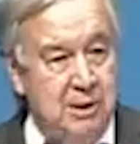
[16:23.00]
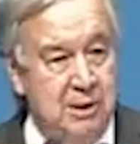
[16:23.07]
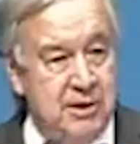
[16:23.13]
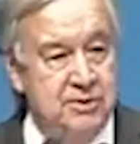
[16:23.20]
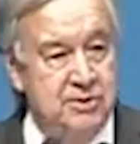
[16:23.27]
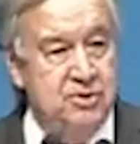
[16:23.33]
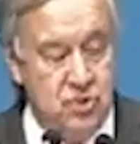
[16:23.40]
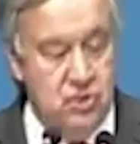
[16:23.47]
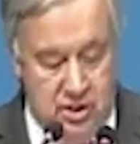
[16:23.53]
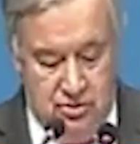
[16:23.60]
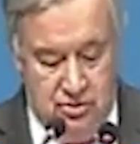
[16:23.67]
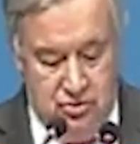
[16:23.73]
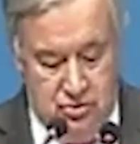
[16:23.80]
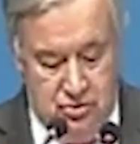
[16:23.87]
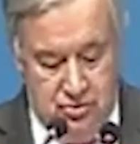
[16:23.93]
must
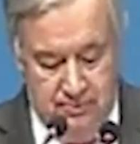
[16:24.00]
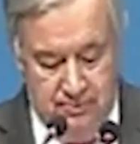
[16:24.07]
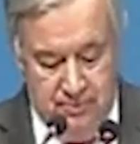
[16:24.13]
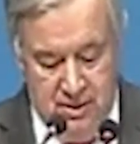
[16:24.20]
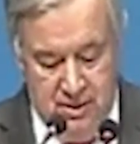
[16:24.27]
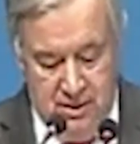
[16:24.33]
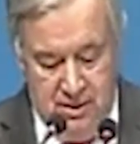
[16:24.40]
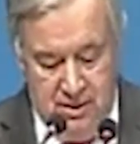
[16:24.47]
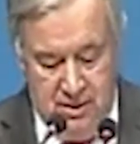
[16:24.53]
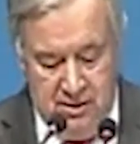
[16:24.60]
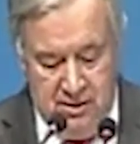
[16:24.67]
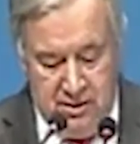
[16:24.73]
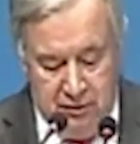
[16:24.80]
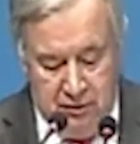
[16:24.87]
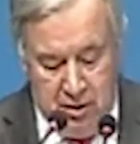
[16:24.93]
change.
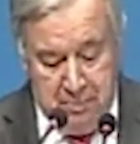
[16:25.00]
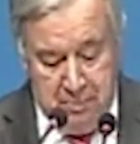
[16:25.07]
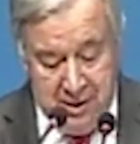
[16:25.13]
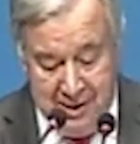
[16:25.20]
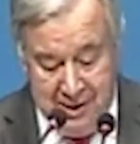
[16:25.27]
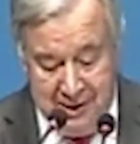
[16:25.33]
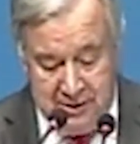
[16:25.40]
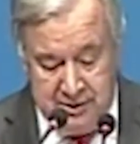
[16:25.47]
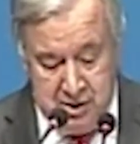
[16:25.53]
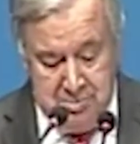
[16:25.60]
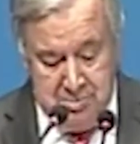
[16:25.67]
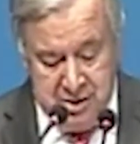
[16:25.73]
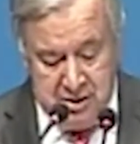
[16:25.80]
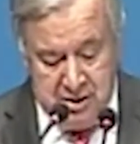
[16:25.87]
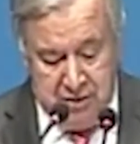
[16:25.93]
Developing countries must